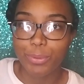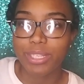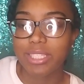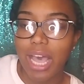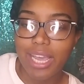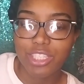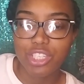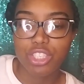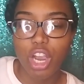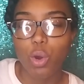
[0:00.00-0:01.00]
decide to
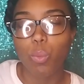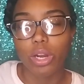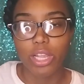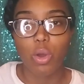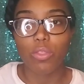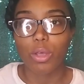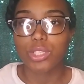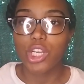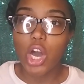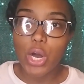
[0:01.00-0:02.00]
start working on
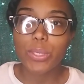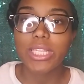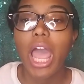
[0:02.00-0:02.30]
those goals